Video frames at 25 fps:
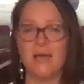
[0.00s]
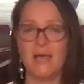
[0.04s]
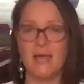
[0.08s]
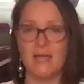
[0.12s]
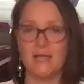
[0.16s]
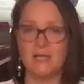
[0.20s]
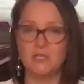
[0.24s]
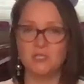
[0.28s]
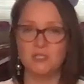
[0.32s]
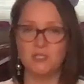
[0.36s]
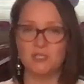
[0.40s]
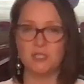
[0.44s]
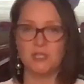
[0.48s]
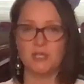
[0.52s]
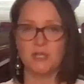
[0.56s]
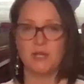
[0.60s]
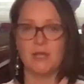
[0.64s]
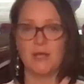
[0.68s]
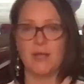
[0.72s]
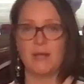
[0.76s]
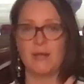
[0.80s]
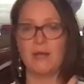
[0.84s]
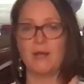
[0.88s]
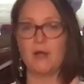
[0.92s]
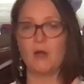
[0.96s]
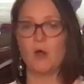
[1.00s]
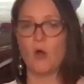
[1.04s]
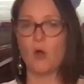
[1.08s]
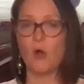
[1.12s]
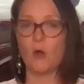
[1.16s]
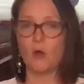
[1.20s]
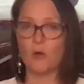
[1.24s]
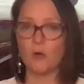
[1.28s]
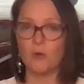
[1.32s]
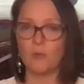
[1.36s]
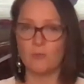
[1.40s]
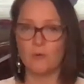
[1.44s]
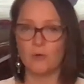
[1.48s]
tension and an
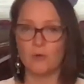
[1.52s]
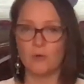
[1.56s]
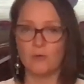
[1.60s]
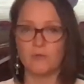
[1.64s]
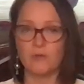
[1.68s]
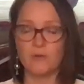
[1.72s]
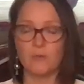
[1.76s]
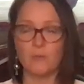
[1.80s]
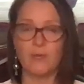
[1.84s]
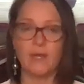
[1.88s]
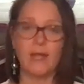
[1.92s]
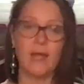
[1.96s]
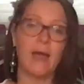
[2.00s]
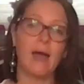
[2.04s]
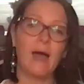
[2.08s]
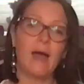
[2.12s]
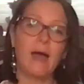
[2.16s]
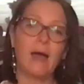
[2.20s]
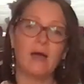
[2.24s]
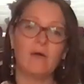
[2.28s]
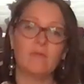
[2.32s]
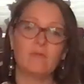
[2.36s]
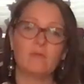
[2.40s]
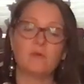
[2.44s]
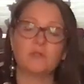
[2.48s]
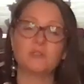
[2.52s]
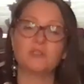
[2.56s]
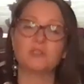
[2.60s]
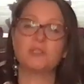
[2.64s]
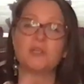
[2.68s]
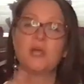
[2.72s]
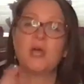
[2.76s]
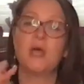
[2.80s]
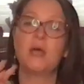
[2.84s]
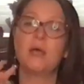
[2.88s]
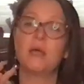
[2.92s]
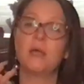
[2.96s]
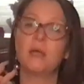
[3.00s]
armor that we have, which
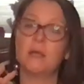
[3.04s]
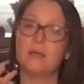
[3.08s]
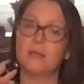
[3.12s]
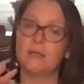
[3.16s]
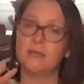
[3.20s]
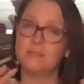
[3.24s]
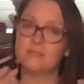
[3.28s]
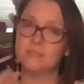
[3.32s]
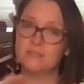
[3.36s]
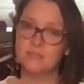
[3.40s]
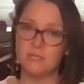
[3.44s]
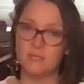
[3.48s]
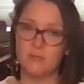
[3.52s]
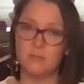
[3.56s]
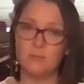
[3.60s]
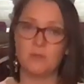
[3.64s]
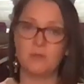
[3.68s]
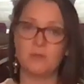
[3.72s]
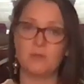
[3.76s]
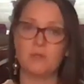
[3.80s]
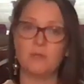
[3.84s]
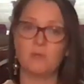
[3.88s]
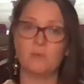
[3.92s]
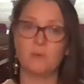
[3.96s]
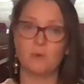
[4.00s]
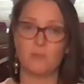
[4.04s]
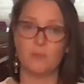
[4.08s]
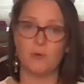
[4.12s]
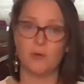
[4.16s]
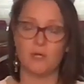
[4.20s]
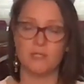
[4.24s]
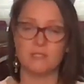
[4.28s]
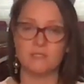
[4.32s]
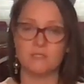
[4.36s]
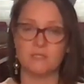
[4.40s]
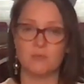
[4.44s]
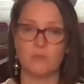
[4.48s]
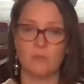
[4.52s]
is typically
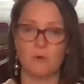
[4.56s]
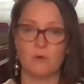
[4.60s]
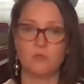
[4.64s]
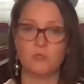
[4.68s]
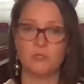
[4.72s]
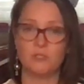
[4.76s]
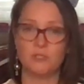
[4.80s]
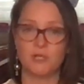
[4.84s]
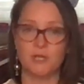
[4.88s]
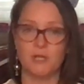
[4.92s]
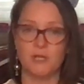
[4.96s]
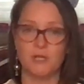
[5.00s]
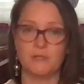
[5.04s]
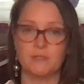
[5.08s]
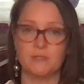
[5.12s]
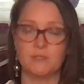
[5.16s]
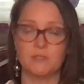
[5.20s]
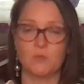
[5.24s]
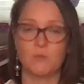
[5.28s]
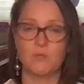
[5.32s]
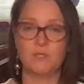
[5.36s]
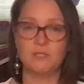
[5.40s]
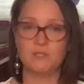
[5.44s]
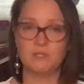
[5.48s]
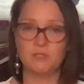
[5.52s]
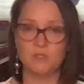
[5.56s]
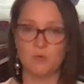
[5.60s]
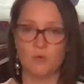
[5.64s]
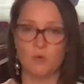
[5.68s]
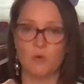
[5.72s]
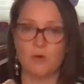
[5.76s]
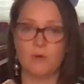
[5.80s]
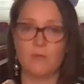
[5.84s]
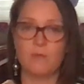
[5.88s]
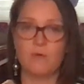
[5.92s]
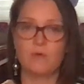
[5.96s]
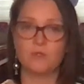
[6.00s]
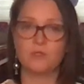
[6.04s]
repressed emotion. So we
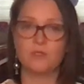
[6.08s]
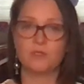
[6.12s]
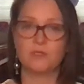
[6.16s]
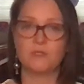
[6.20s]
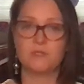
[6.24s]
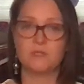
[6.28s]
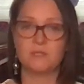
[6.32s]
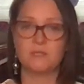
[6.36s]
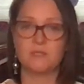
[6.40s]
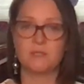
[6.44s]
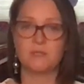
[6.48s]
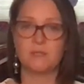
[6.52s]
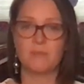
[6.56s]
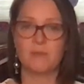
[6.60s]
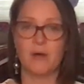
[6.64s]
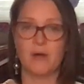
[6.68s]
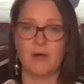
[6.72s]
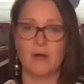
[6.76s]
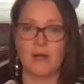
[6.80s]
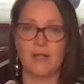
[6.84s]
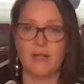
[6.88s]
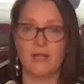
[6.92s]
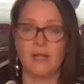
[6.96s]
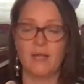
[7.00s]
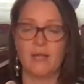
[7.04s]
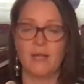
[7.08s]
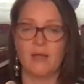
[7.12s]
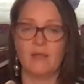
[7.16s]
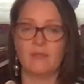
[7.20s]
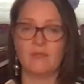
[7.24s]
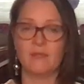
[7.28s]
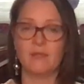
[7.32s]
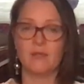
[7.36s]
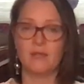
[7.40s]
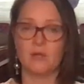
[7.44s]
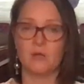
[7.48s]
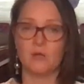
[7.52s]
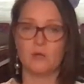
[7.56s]
store emotions in the body, and
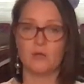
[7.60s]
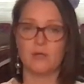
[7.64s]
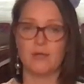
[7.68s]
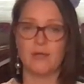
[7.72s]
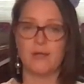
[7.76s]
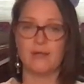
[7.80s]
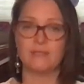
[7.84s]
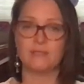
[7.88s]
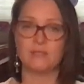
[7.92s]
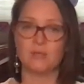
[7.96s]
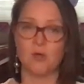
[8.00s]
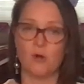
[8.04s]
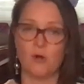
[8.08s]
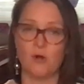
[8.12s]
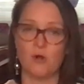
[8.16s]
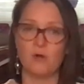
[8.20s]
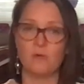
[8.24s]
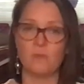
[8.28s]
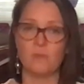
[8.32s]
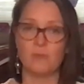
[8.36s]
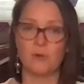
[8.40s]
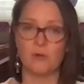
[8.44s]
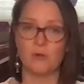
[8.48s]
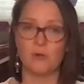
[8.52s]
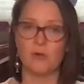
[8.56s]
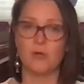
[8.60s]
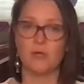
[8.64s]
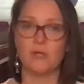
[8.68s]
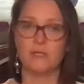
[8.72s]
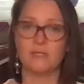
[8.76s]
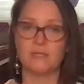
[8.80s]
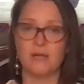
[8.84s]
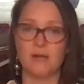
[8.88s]
then it creates armor